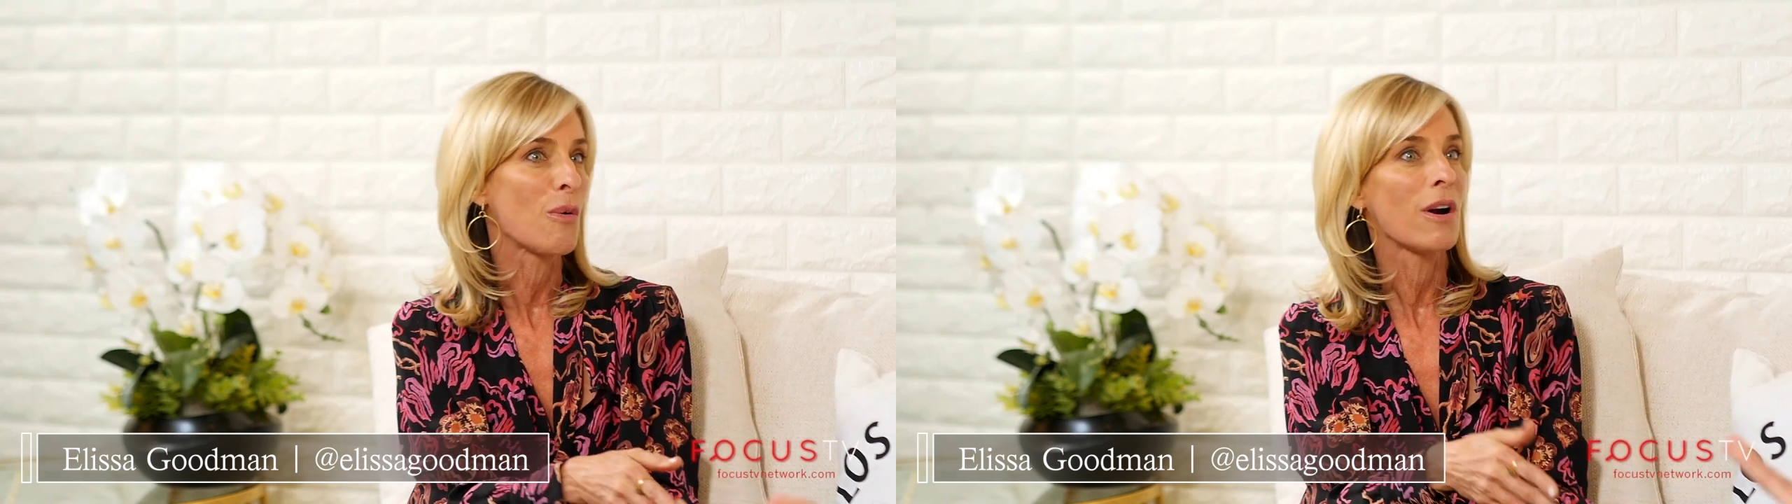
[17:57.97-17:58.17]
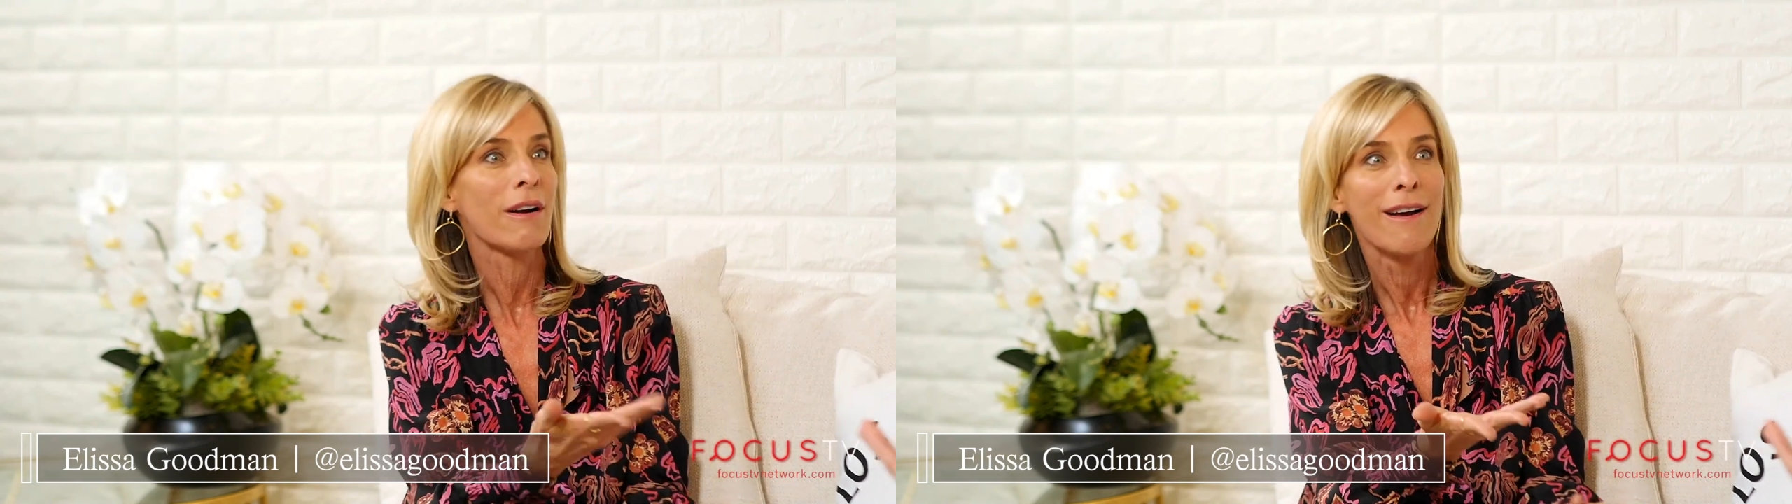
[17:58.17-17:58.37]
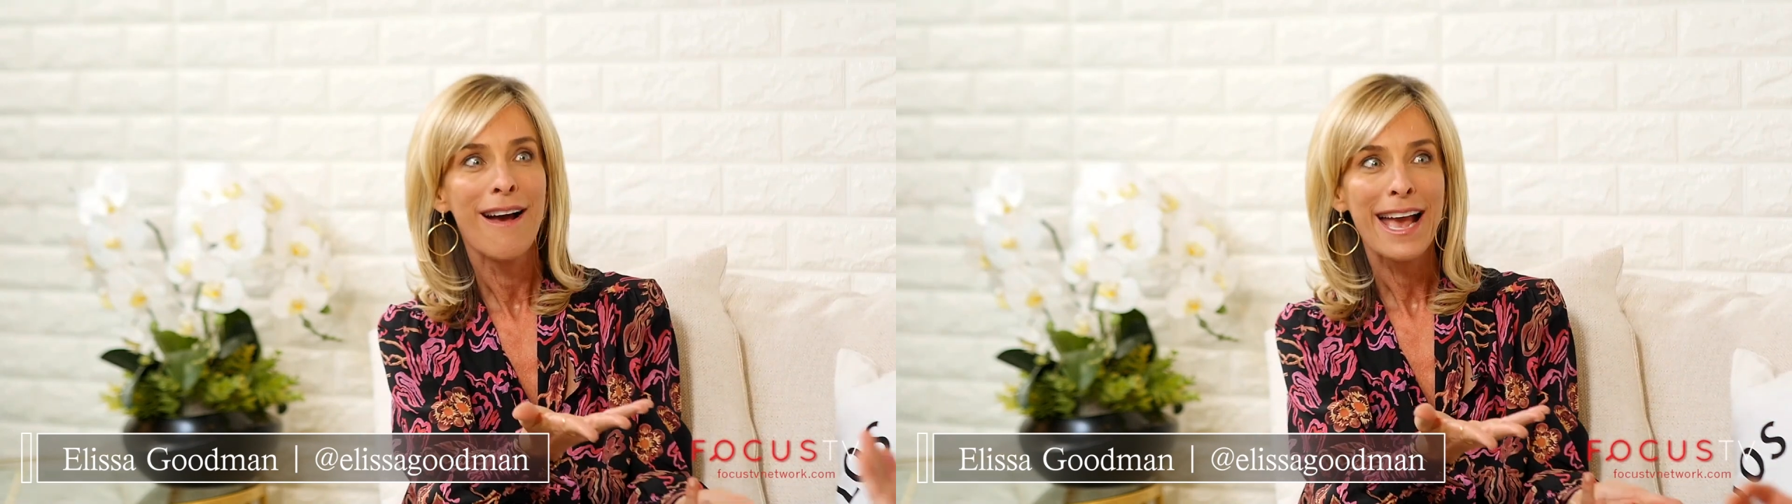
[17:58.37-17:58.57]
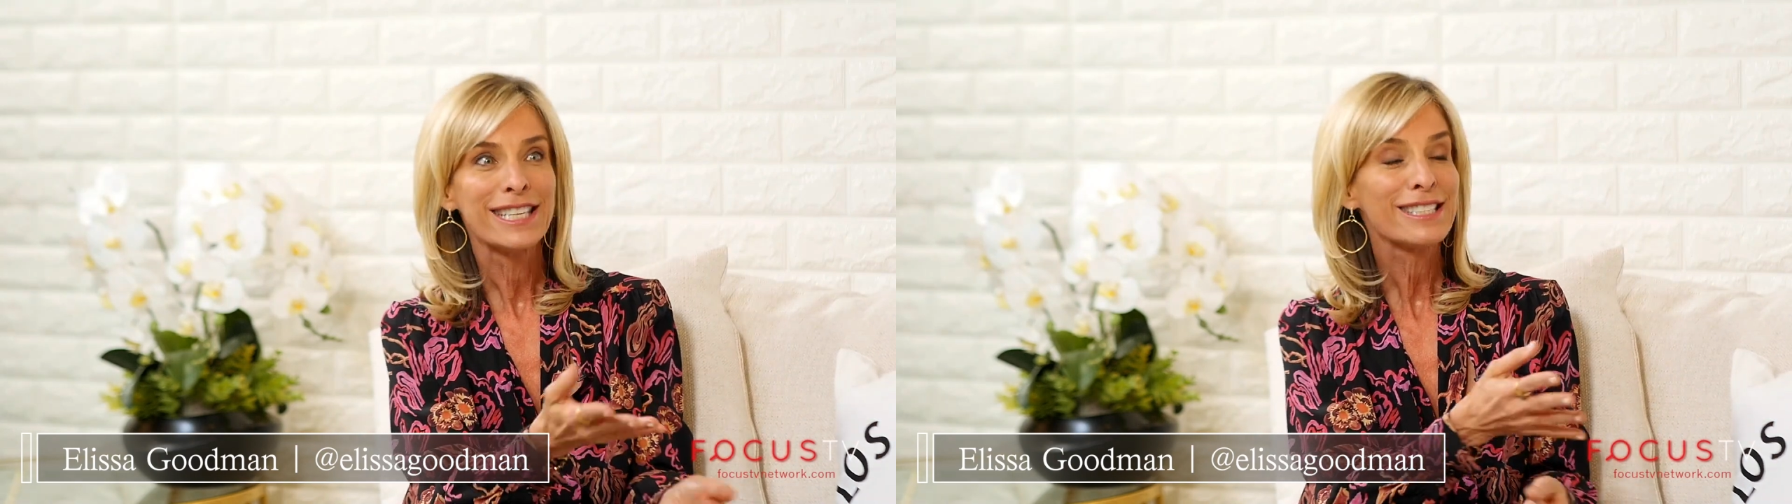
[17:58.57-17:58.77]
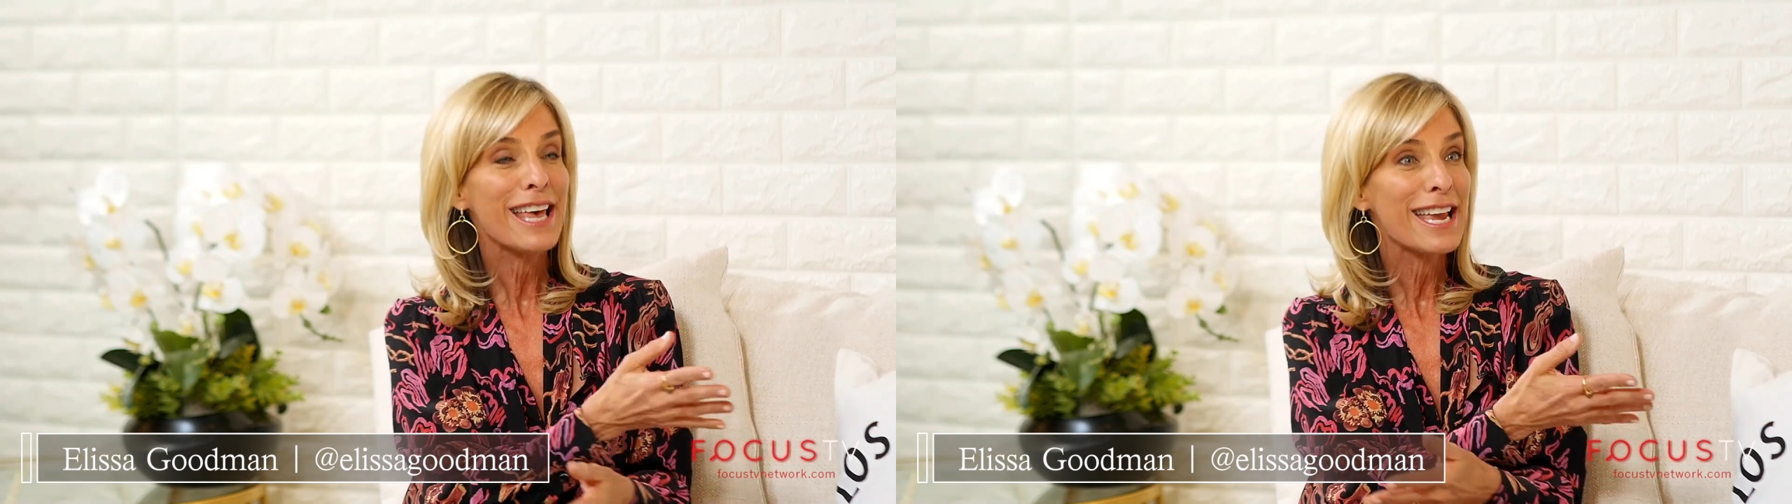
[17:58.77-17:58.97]
Or
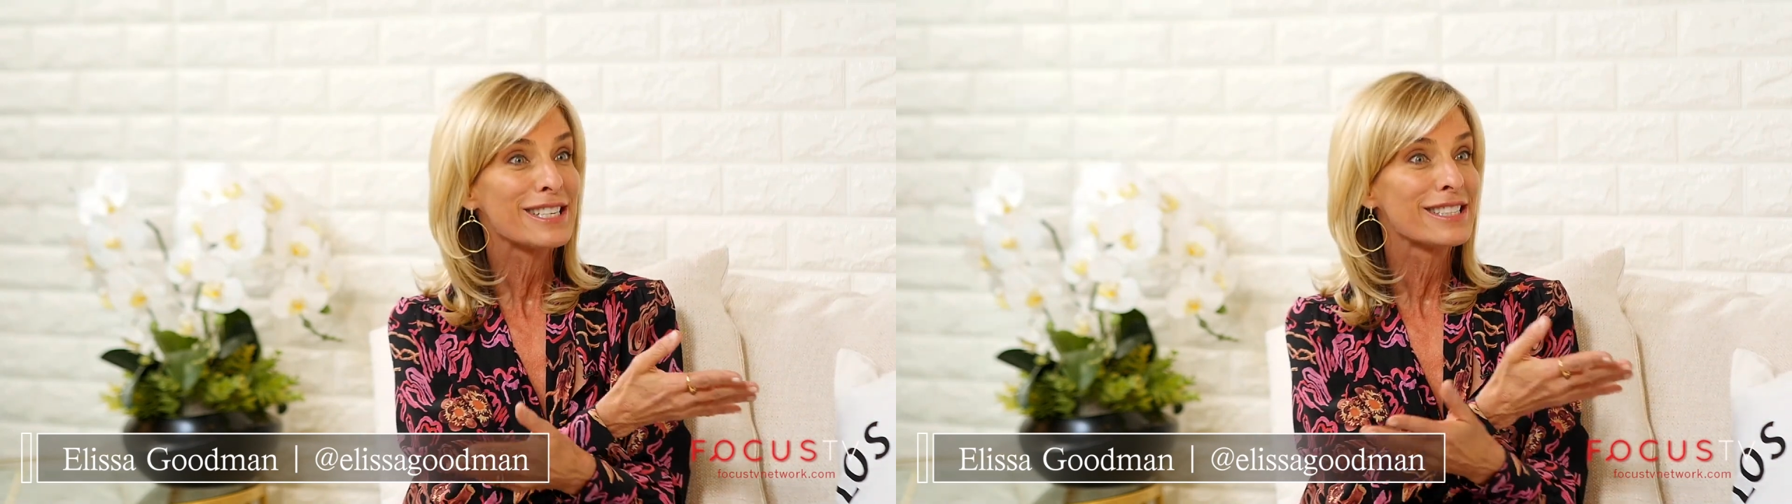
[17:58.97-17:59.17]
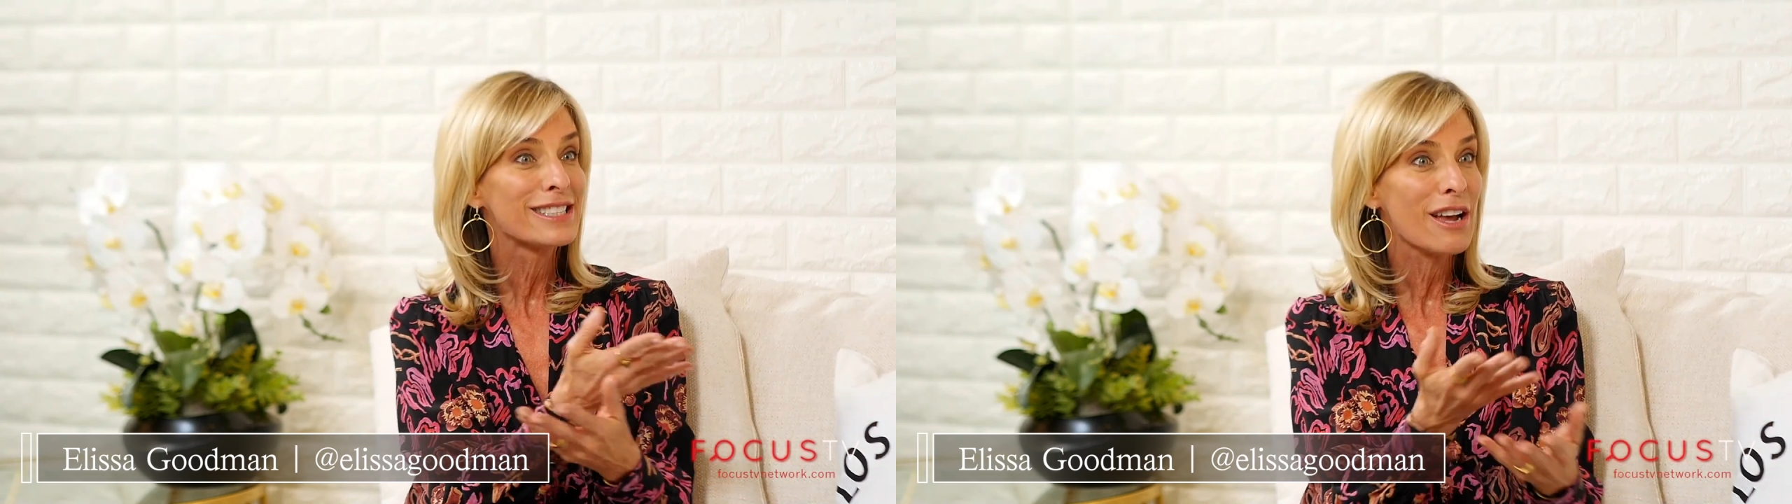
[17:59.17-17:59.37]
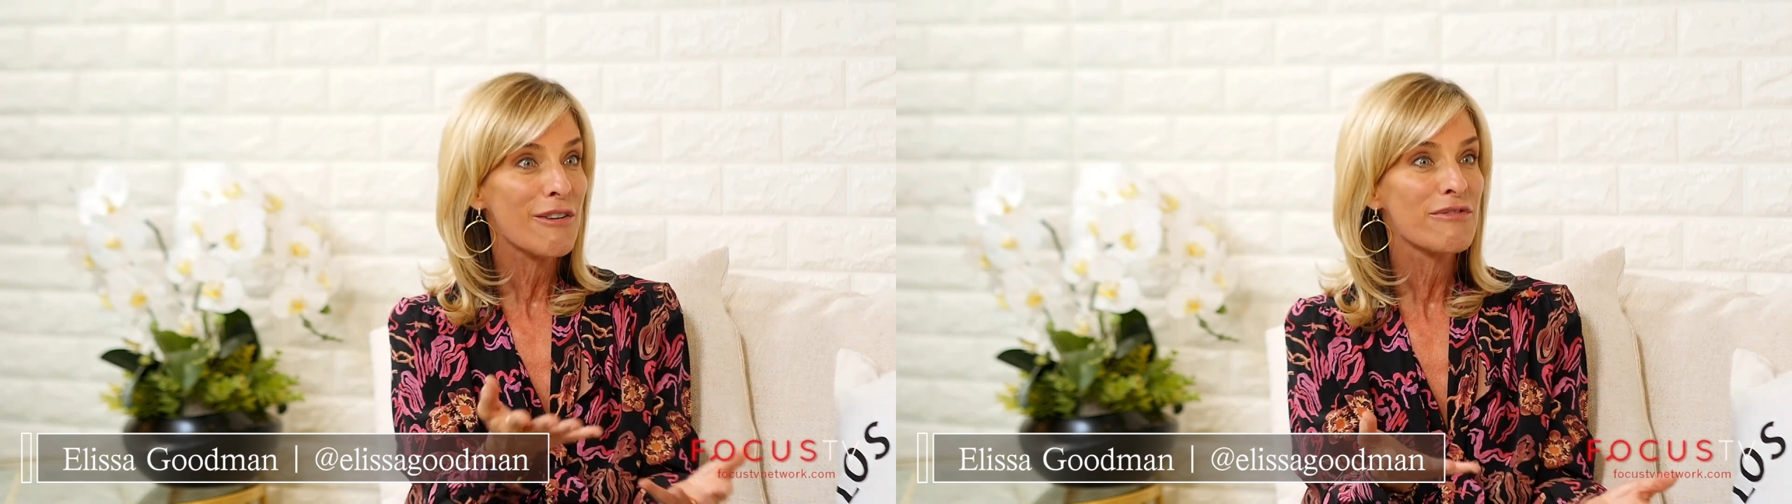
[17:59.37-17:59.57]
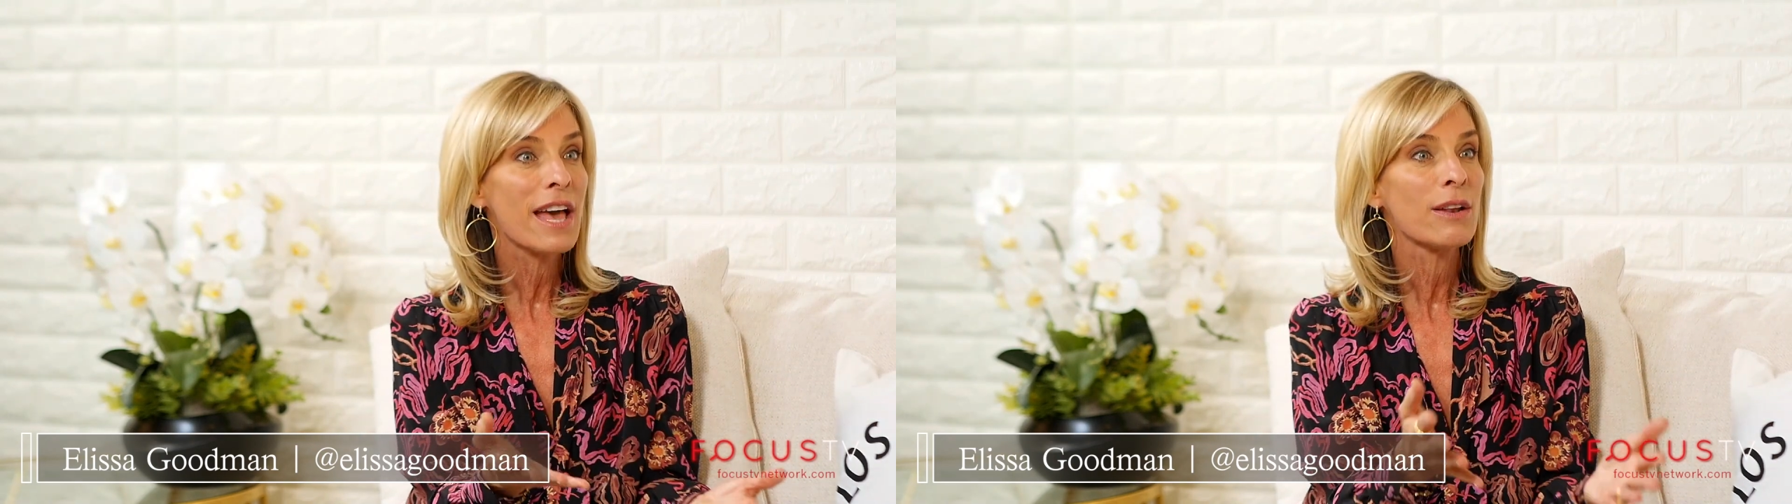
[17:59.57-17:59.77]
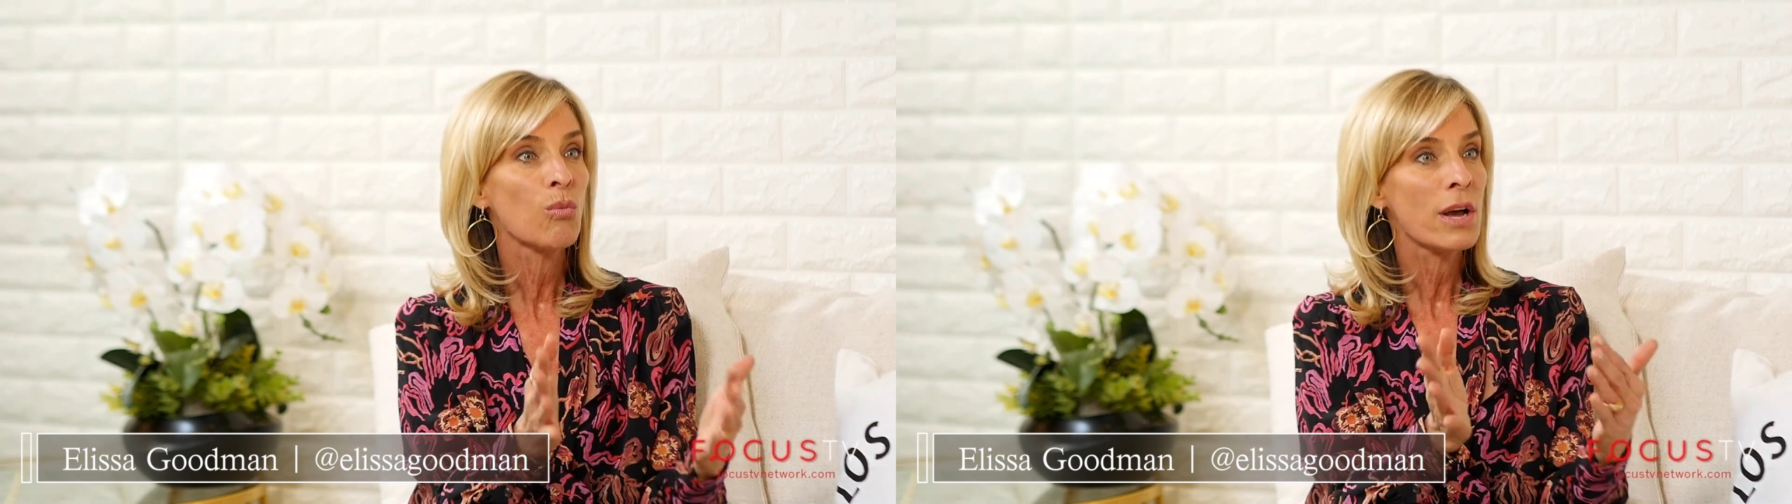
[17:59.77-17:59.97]
it's like stuff
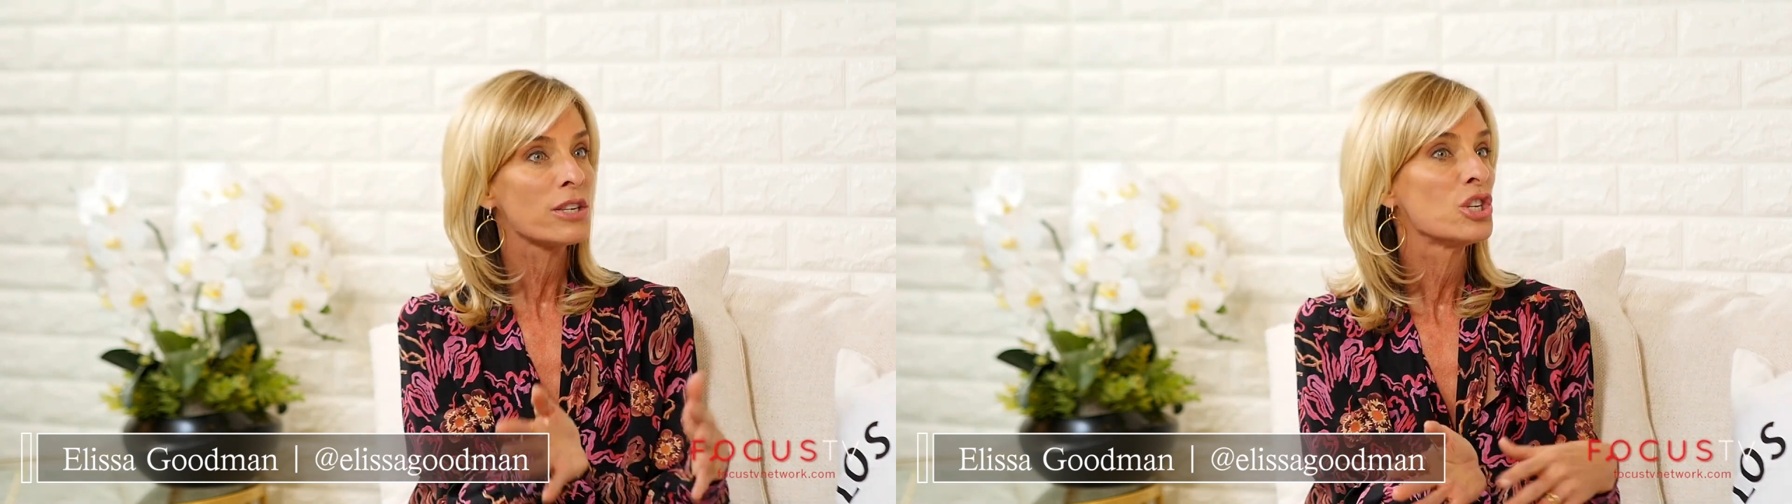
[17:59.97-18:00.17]
that, what,